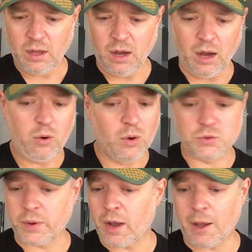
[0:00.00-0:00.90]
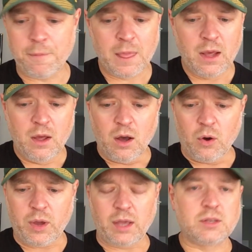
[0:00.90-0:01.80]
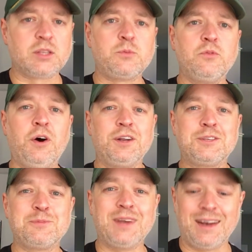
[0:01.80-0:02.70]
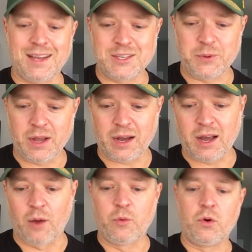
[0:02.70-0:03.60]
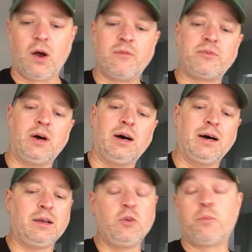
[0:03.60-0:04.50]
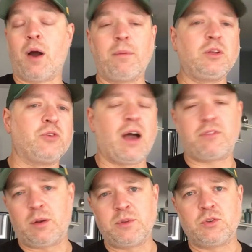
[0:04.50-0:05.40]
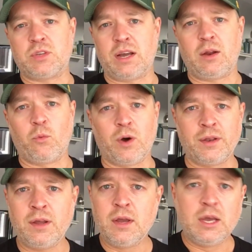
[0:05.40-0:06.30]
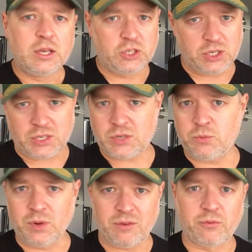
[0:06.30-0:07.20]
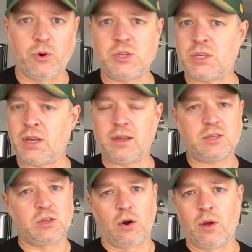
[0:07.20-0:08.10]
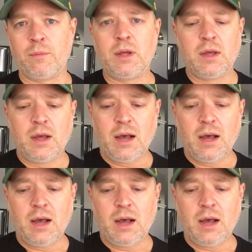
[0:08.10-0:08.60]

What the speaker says: Who else do I got? Okay, so let's move on to some tight ends. We got Kyle Rudolph. You probably drafted him as your tight end 1, just reinforcing, start him.